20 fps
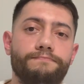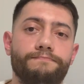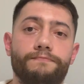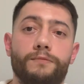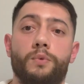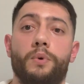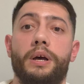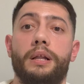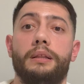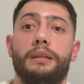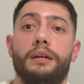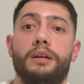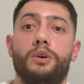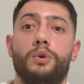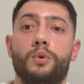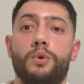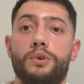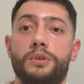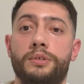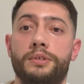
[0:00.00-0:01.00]
well, a
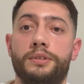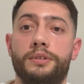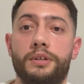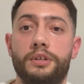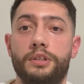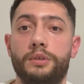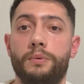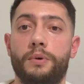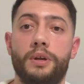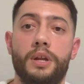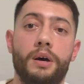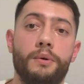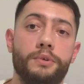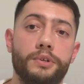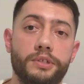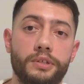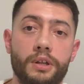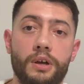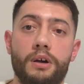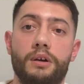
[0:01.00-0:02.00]
course 31
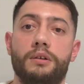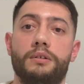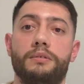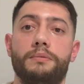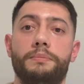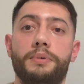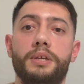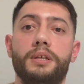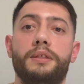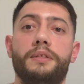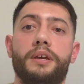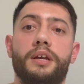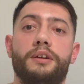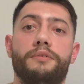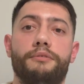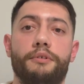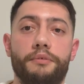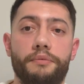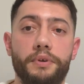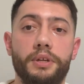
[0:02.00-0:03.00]
hours long be there
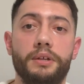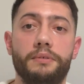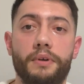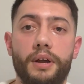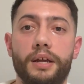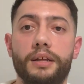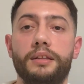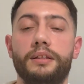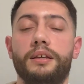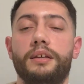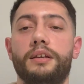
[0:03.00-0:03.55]
for free, right?